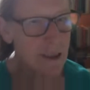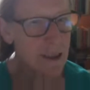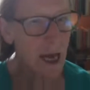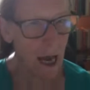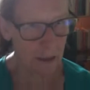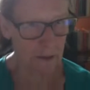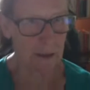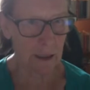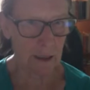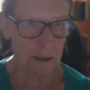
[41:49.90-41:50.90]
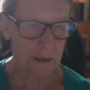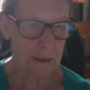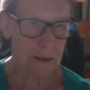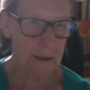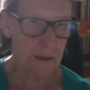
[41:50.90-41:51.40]
to
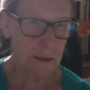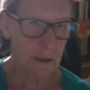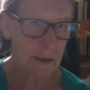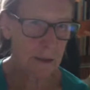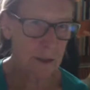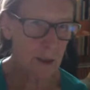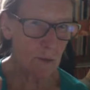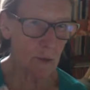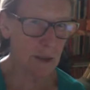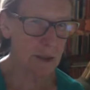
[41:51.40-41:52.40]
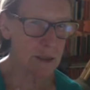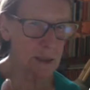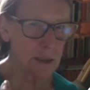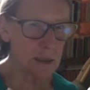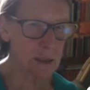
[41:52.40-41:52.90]
analyze, the ability
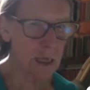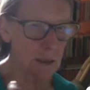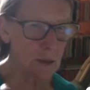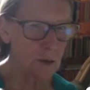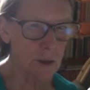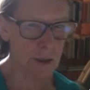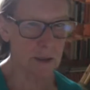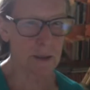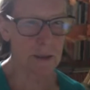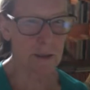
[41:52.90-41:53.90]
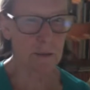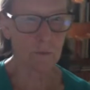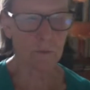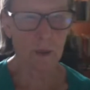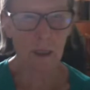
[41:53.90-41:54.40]
to take criticism
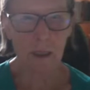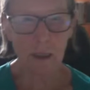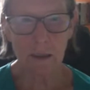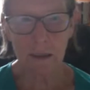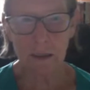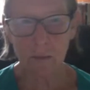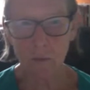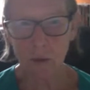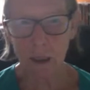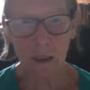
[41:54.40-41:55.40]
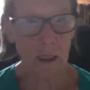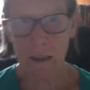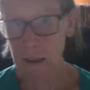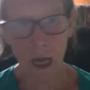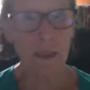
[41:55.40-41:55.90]
is something, it's
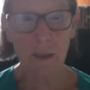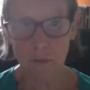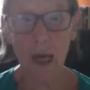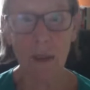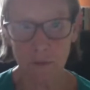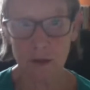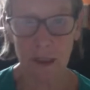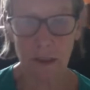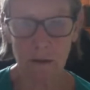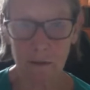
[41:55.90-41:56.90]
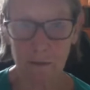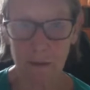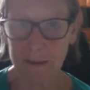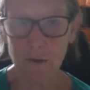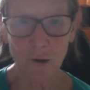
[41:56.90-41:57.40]
a kind of life skill.
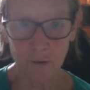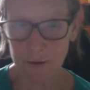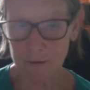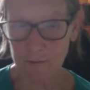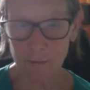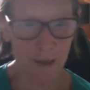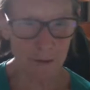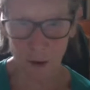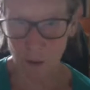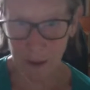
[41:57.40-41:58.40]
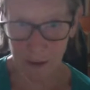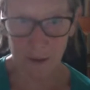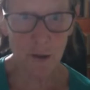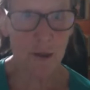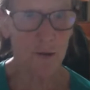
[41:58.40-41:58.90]
It's not linked to
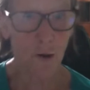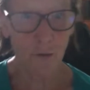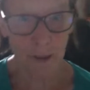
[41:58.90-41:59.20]
English, it's not